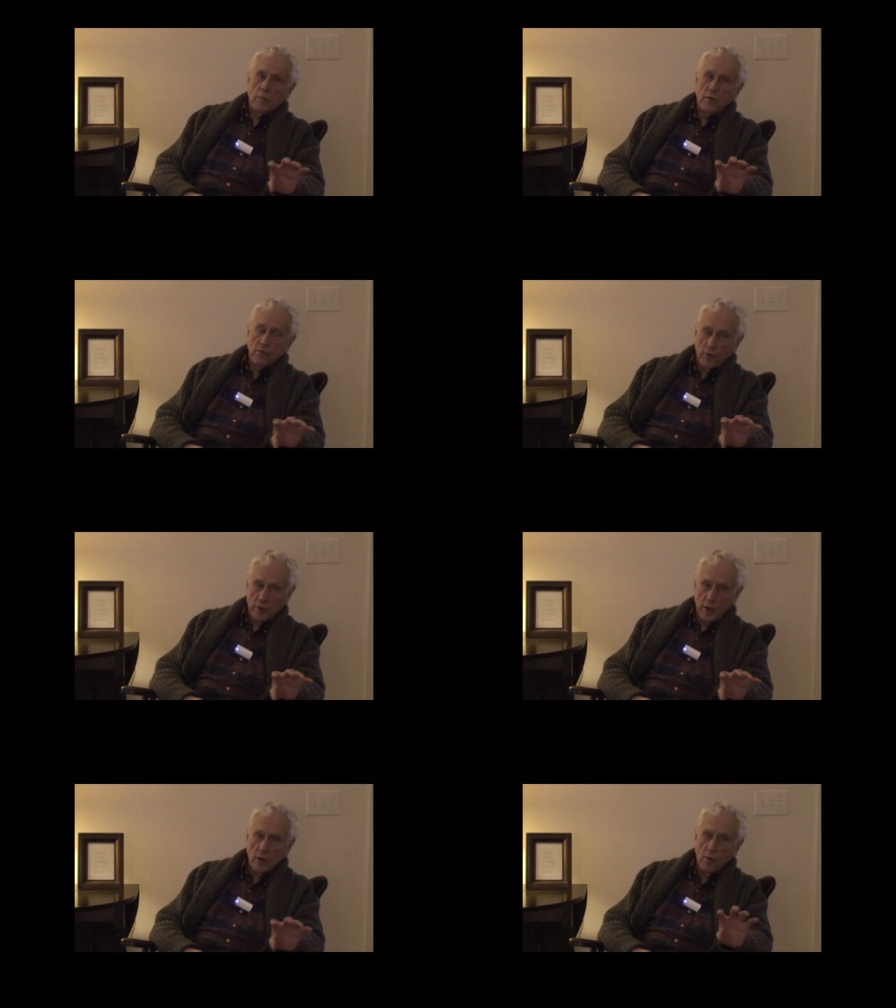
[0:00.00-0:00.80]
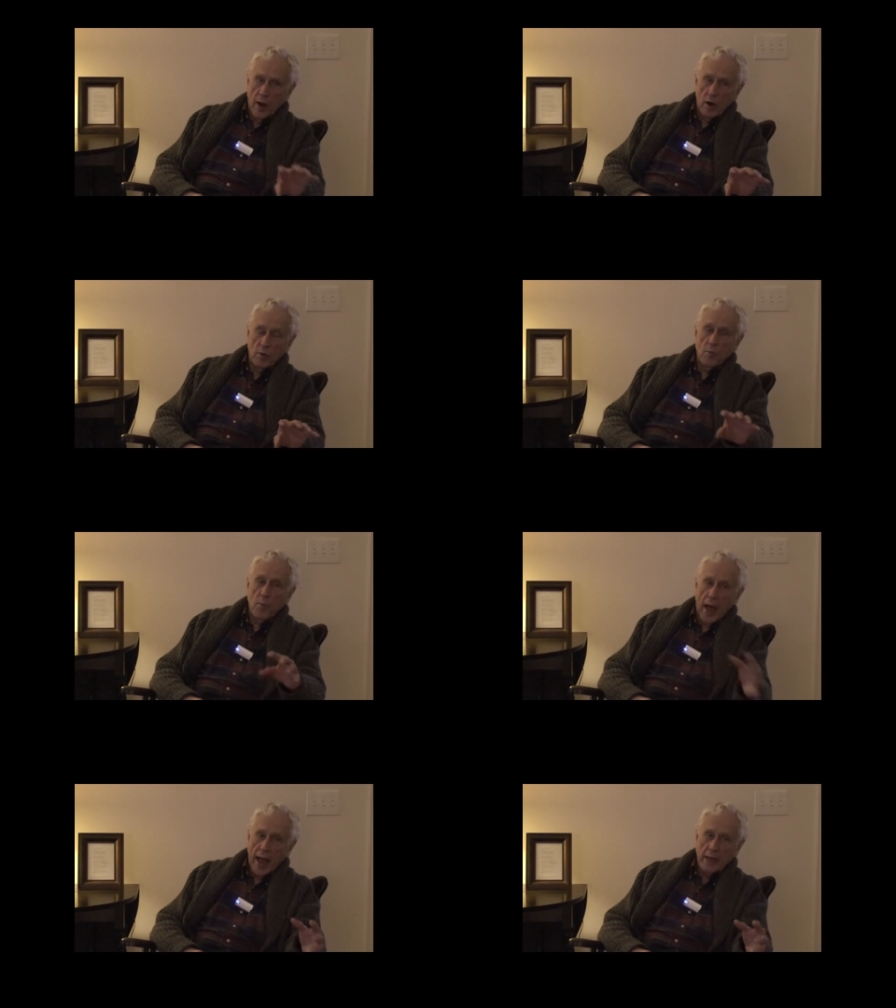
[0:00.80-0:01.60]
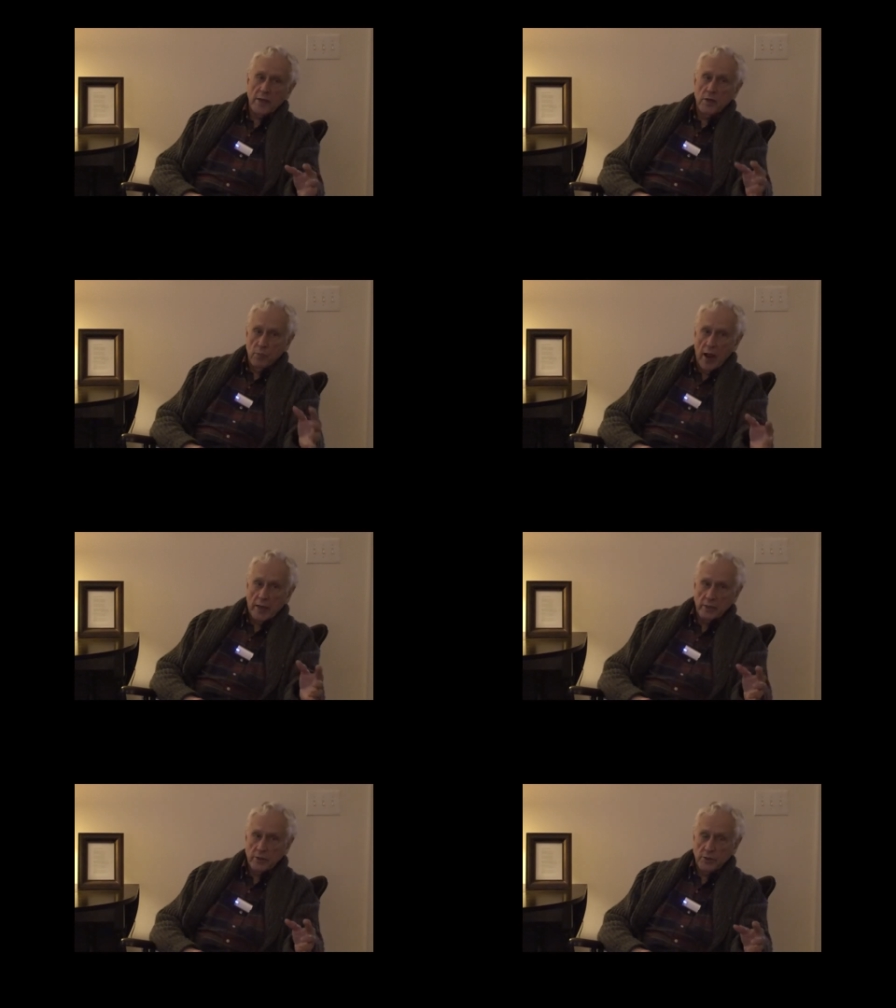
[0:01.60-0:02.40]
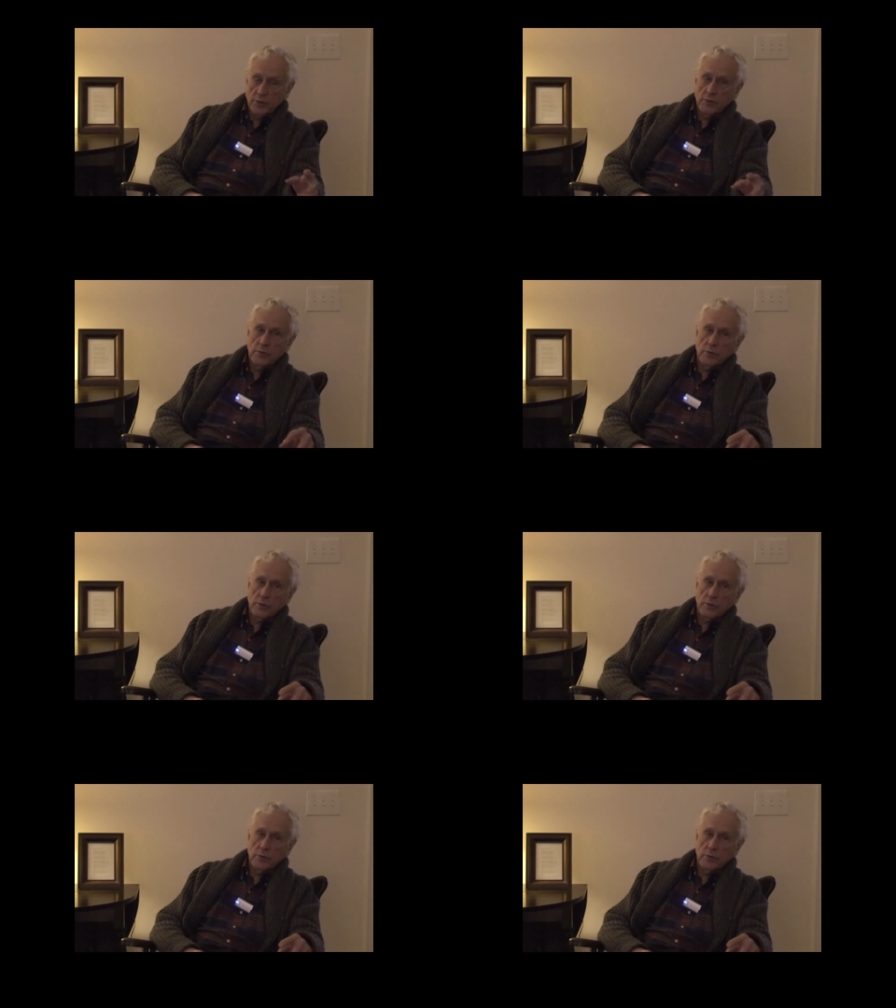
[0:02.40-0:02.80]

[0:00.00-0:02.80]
before they go out back into practice.